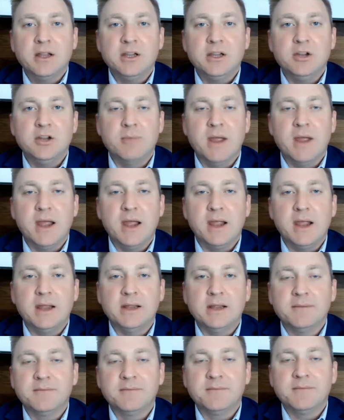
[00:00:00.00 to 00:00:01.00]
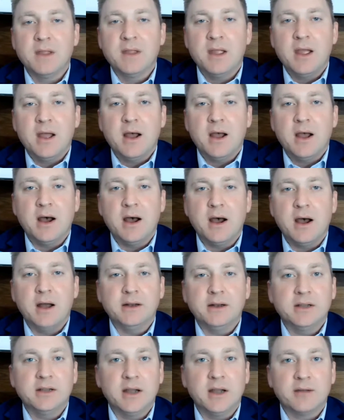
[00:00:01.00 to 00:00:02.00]
You may
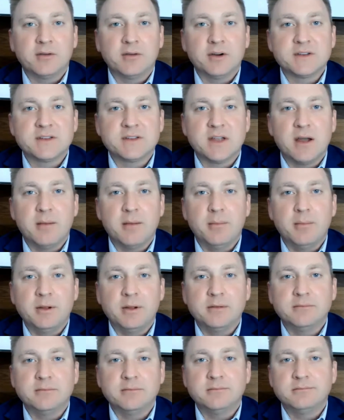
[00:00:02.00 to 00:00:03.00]
uncover some